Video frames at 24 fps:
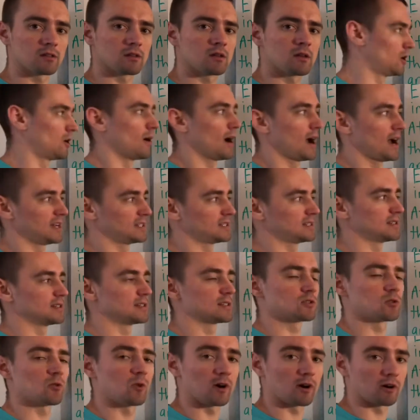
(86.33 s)
You know, as the
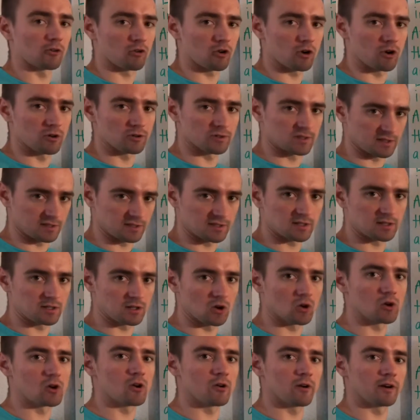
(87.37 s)
square grows, it's
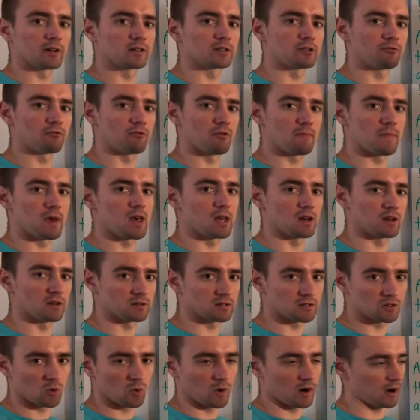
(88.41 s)
still going to remain a
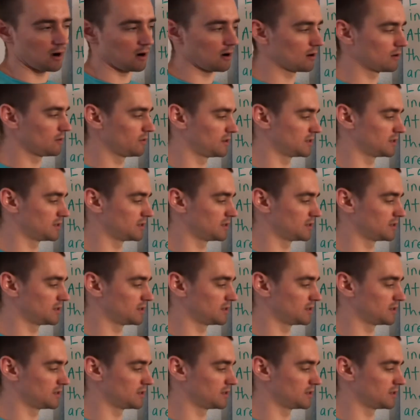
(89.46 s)
square.